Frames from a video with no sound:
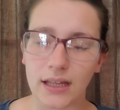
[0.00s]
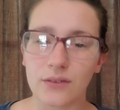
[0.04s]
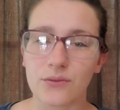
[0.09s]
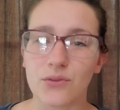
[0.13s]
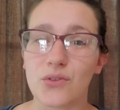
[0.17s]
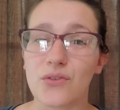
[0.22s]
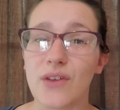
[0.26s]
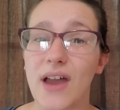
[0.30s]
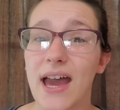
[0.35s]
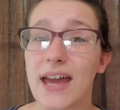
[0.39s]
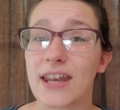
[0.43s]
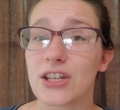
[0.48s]
If
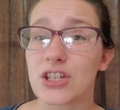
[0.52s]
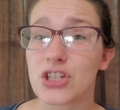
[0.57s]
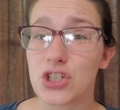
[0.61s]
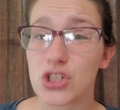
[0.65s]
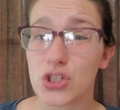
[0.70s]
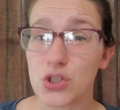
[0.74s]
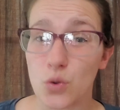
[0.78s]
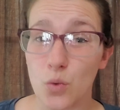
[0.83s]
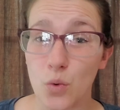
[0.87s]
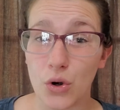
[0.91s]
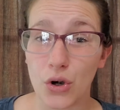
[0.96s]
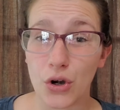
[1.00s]
you've had a
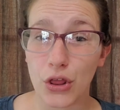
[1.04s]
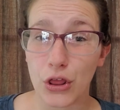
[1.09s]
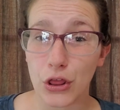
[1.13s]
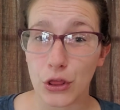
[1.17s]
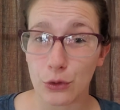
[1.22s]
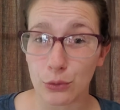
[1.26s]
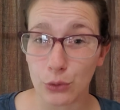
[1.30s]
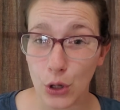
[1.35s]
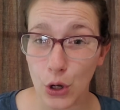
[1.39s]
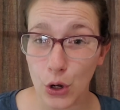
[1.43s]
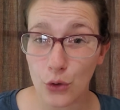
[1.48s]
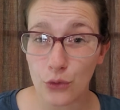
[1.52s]
sore
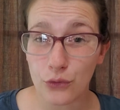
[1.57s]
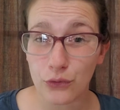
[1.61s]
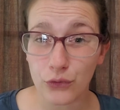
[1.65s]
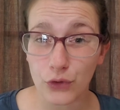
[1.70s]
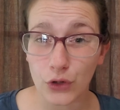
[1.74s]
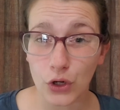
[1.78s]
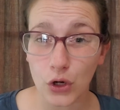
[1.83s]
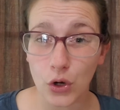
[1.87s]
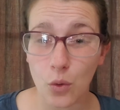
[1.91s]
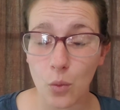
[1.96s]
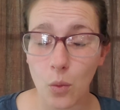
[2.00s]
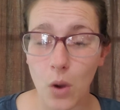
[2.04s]
throat
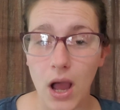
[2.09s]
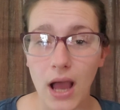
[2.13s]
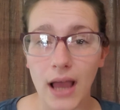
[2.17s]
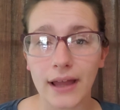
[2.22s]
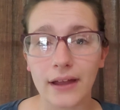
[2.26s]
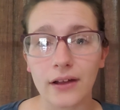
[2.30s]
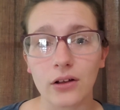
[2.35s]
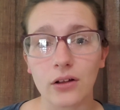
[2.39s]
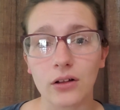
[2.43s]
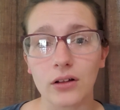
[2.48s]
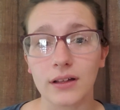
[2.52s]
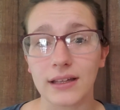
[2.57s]
for a
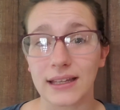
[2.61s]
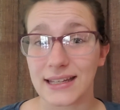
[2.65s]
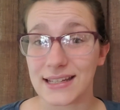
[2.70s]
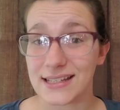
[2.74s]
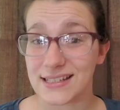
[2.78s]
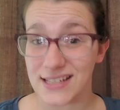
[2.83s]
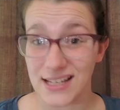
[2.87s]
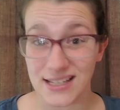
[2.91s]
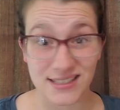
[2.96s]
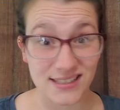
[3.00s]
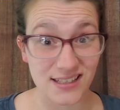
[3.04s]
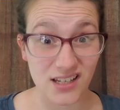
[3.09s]
while and it
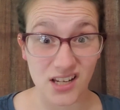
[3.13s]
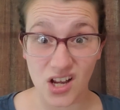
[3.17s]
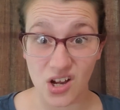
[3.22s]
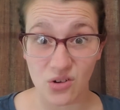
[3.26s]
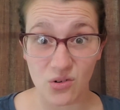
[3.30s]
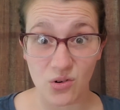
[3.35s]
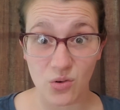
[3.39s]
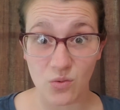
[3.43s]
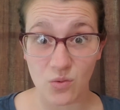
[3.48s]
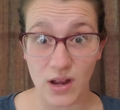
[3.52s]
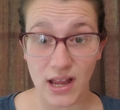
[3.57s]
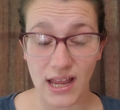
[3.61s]
doesn't
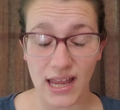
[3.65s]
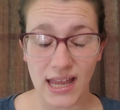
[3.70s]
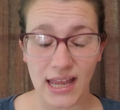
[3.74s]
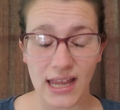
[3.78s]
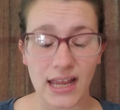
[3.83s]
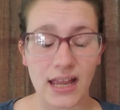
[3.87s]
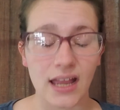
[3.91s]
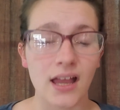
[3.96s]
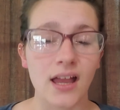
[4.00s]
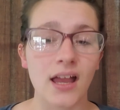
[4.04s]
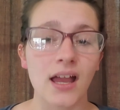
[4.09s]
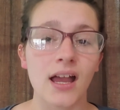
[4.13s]
go away,